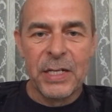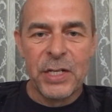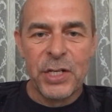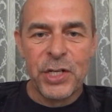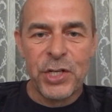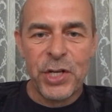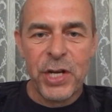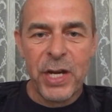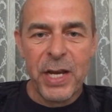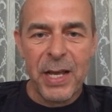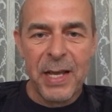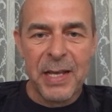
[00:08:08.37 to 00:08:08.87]

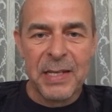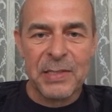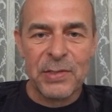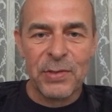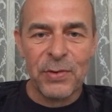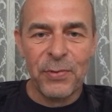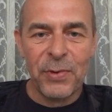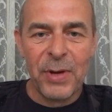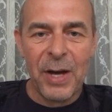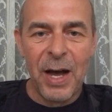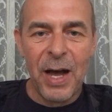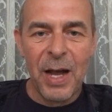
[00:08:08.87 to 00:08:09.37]
shares
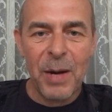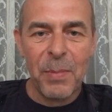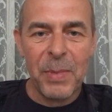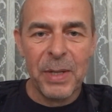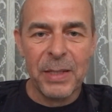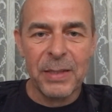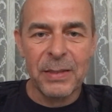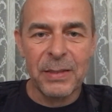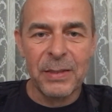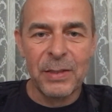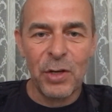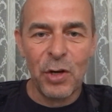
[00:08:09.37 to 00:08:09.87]
of
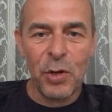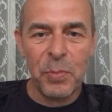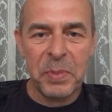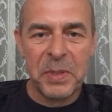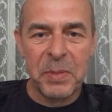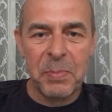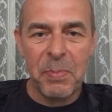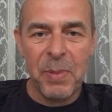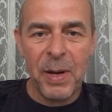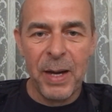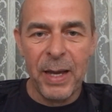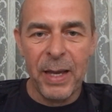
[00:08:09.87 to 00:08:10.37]
Harman
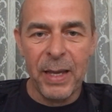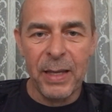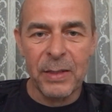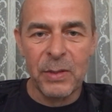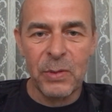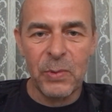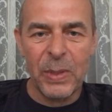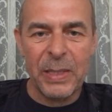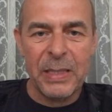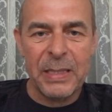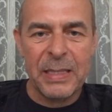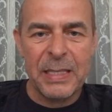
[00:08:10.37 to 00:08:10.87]
dropped by
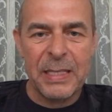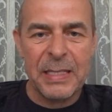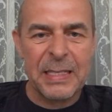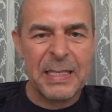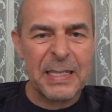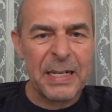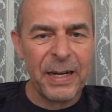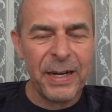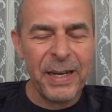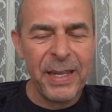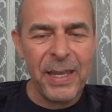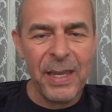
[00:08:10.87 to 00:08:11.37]

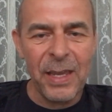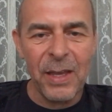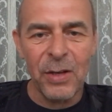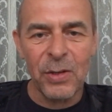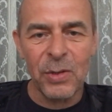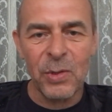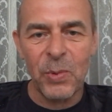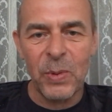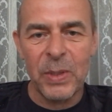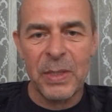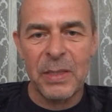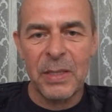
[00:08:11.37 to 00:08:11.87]
23 or
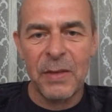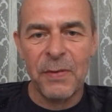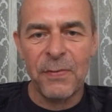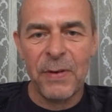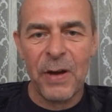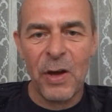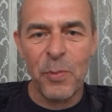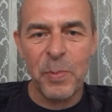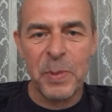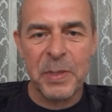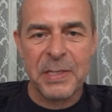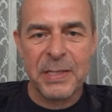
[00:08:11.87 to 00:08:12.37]

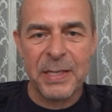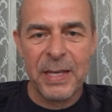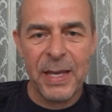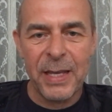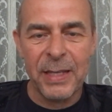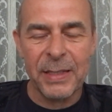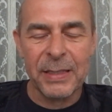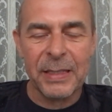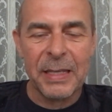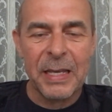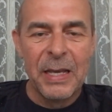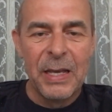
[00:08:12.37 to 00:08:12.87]

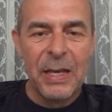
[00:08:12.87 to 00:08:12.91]
25%,